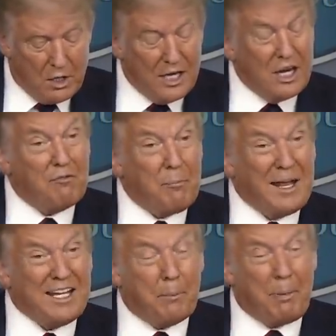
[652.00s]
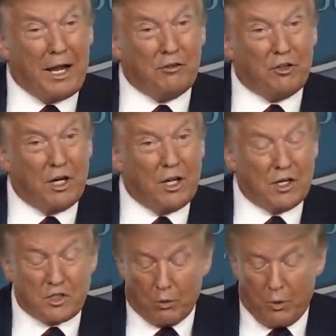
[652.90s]
enough bed capacity.
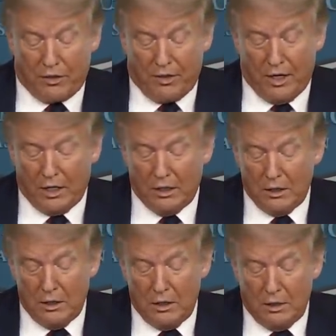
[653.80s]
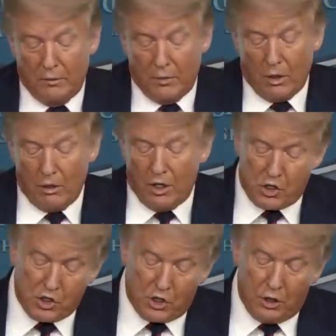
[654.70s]
That's a great thing. Our
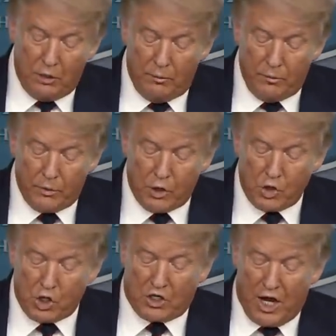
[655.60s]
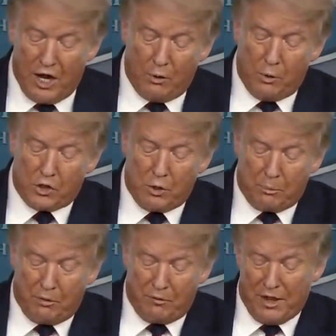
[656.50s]
initial shutdown was to
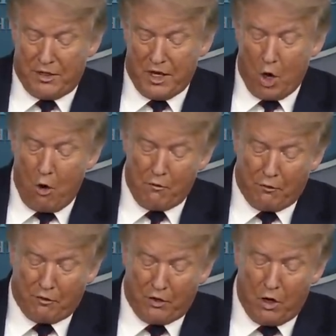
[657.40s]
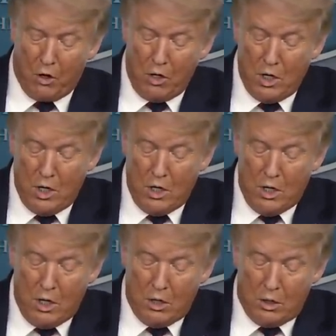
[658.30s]
prevent the overflow
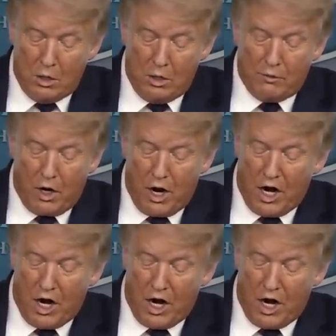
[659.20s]
of our